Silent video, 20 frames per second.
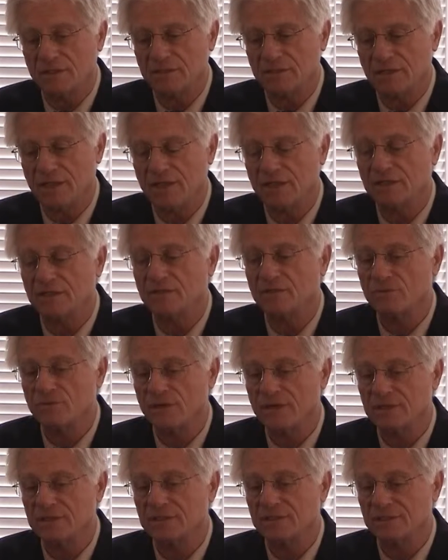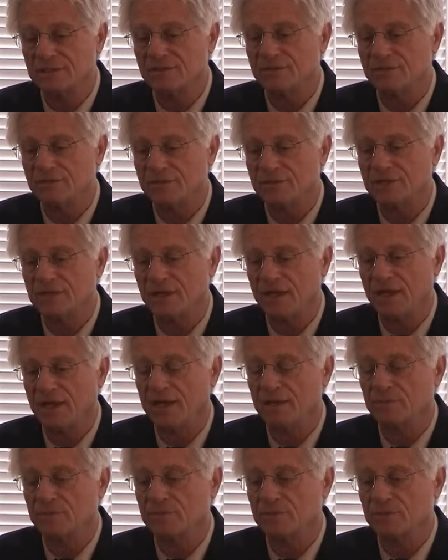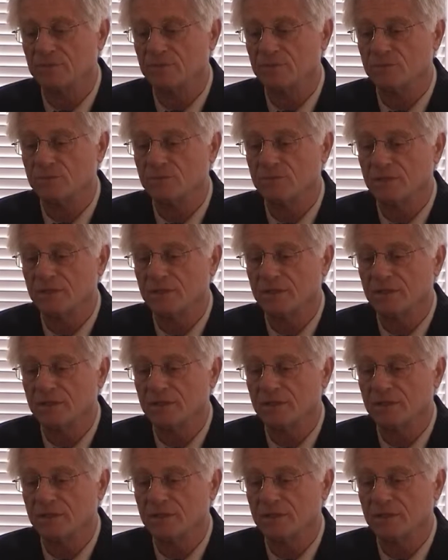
tend a great deal of the time to